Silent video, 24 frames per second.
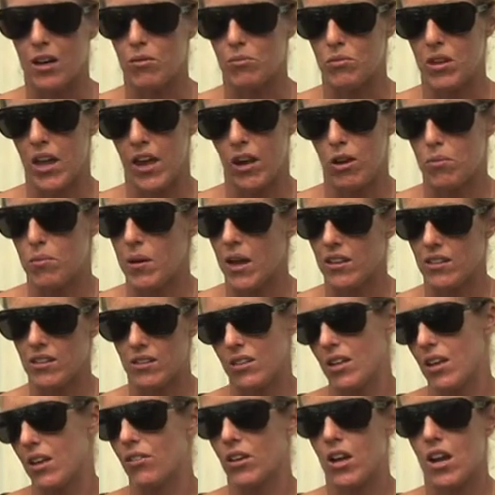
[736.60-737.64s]
tail pads have
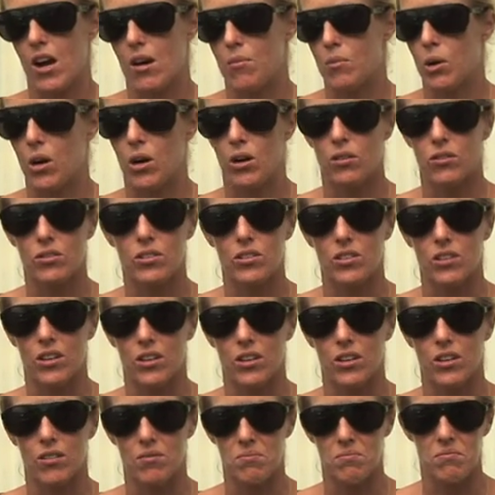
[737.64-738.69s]
never come off.
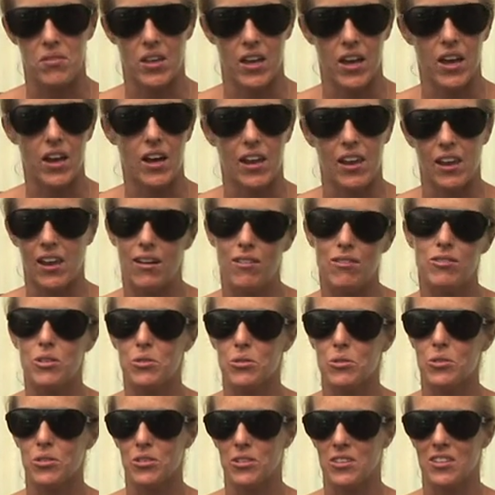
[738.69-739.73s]
So yeah, I love
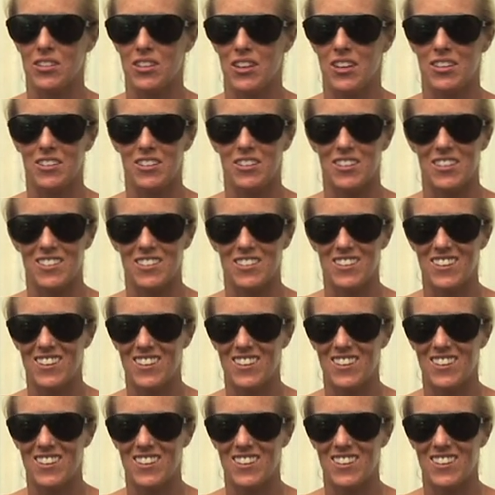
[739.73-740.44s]
Tools accessories.